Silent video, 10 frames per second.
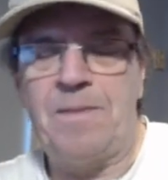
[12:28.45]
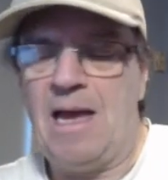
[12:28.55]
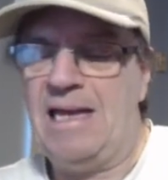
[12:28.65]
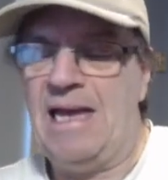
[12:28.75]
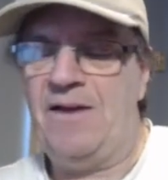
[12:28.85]

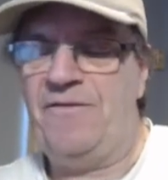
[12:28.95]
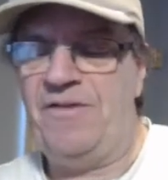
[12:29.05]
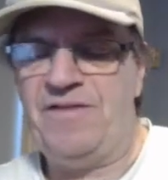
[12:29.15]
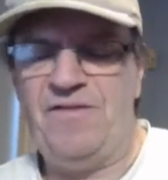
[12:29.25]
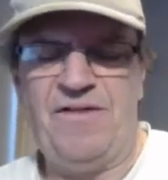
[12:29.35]
Again, a
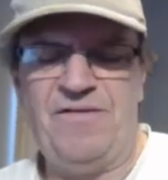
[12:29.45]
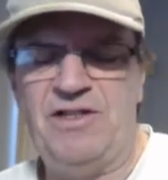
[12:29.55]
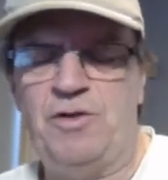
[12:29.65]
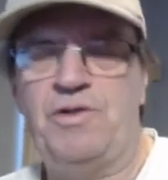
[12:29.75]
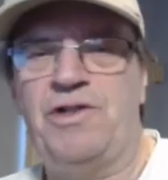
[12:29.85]
50-50
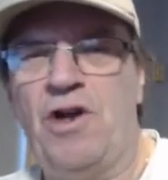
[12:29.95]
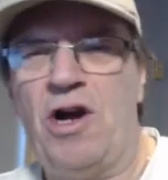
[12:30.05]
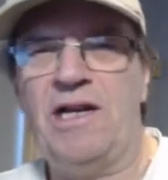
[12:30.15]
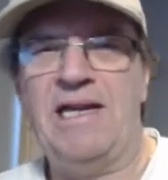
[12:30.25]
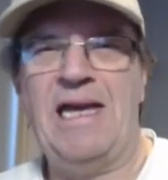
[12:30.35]
juice, you're
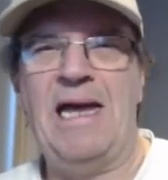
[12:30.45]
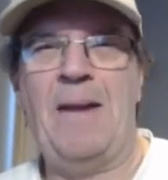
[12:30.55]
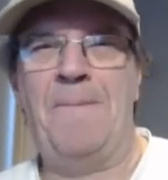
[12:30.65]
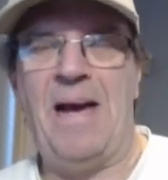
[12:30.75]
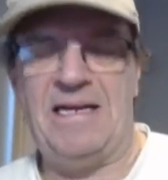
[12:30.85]
not going to get
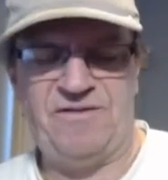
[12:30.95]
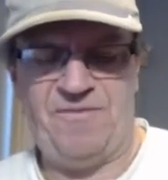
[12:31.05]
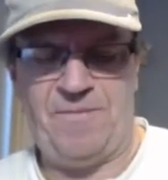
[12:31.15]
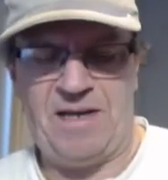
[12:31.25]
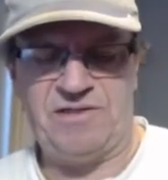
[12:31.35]
massive
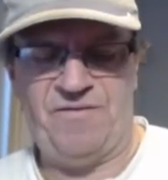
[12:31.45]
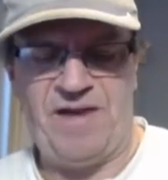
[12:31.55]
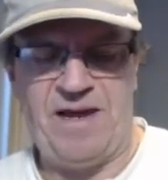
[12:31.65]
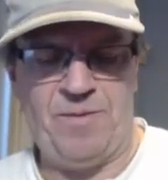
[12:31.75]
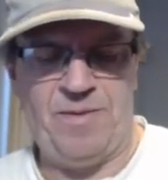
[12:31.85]
amounts of
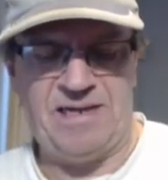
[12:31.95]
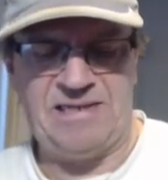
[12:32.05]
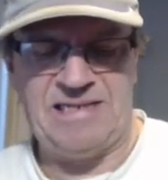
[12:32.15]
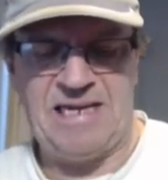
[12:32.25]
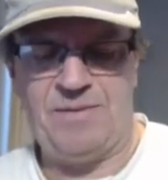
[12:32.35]
vapor, but at
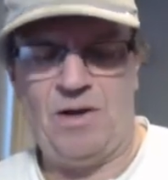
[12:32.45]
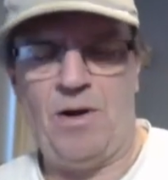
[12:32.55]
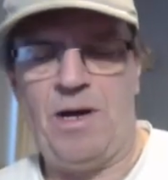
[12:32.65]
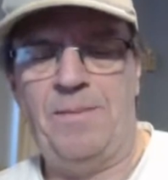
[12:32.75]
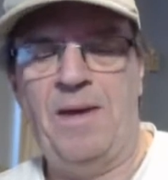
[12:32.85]
the same
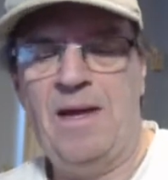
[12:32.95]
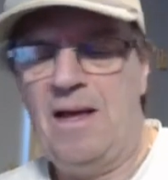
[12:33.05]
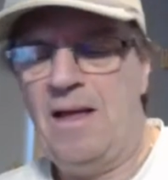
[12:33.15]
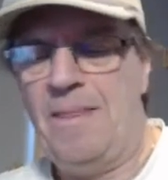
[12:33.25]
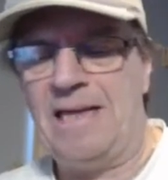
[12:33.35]
time,
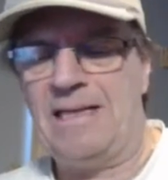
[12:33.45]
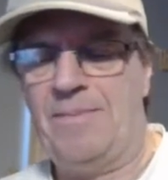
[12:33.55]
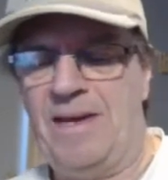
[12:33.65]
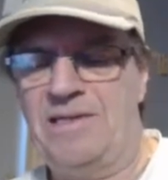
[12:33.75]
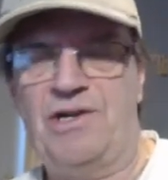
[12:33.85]
that
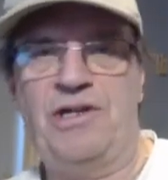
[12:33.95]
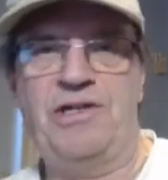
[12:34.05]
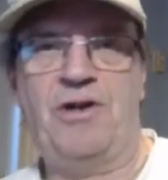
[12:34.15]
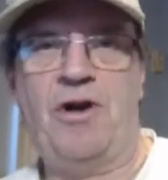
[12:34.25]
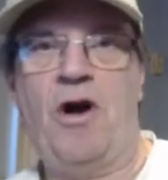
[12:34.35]
depends on
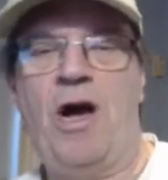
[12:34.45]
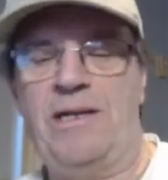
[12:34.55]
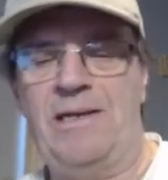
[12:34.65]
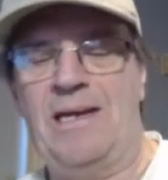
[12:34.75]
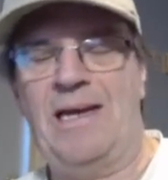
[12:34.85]
your
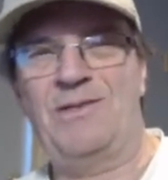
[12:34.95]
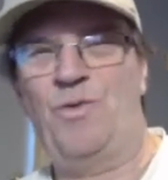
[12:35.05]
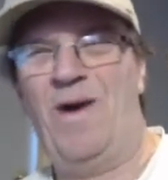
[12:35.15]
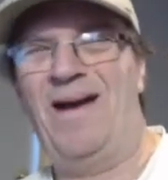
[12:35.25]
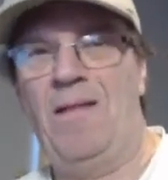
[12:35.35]
cotton as
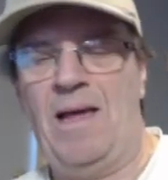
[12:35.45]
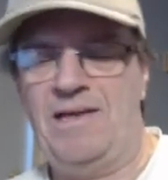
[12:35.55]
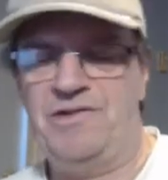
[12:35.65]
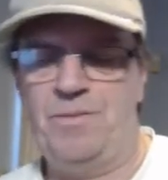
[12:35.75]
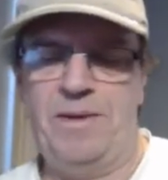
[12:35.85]
well
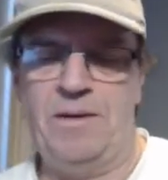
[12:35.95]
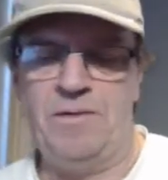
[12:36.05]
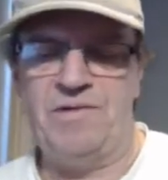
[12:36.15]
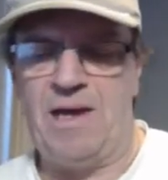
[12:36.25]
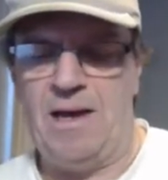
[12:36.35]
as your
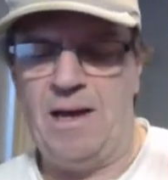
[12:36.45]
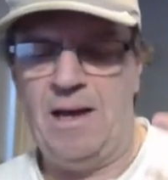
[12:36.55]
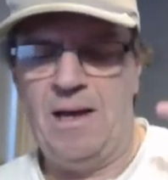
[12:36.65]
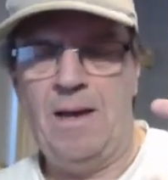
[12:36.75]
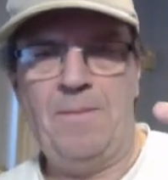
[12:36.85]
build.
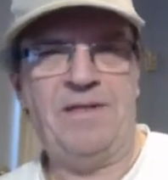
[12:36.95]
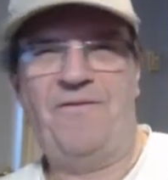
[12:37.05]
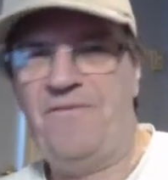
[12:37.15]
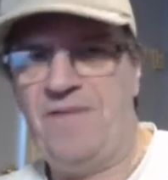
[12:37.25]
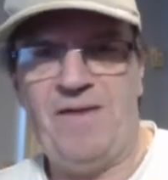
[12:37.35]
But the
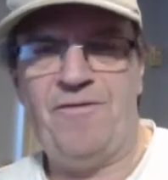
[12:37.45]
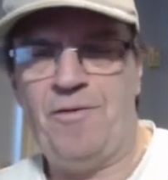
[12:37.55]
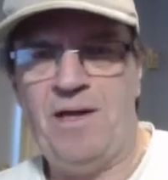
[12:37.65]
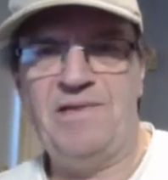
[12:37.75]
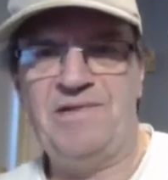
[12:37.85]

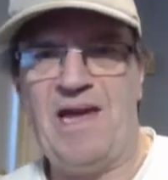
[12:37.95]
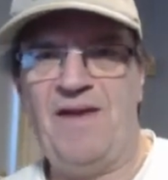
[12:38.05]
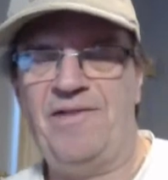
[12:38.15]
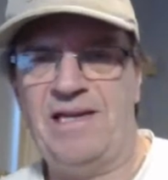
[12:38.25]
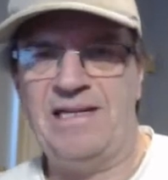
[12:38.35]
flavor is
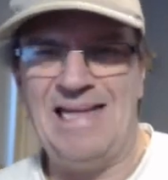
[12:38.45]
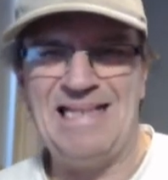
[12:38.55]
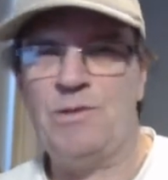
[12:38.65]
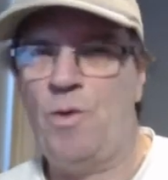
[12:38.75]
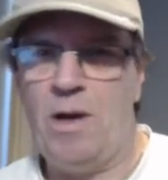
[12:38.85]
everything.
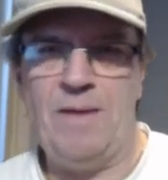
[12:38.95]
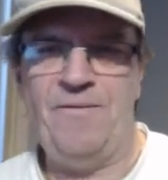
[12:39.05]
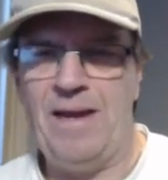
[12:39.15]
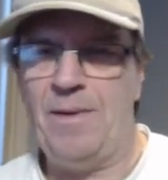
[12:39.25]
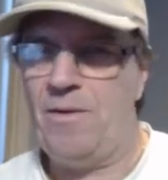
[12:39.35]
That's why I
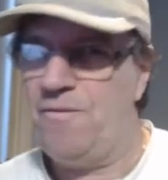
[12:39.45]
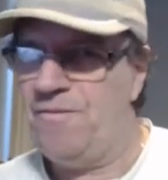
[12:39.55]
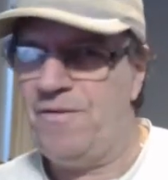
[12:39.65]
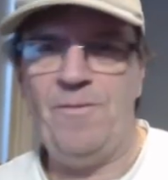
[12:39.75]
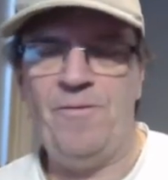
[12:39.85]
vape. I don't
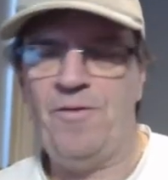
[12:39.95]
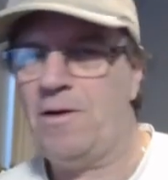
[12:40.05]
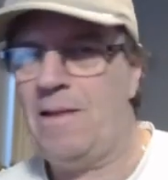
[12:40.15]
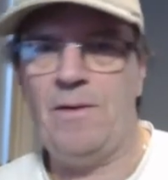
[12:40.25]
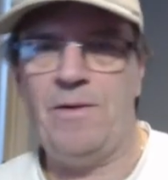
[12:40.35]
vape for a
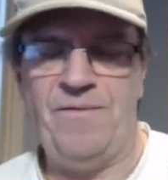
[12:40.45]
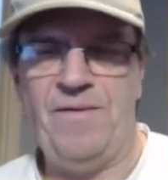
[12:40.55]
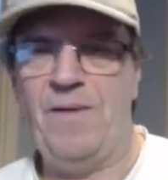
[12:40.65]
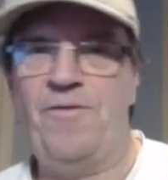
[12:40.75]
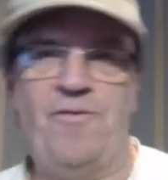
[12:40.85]
cloud. I
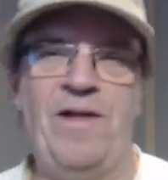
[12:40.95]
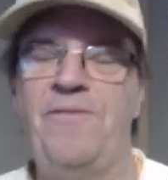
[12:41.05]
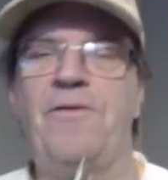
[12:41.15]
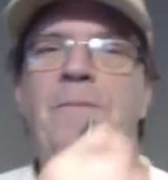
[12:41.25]
vape for flavor.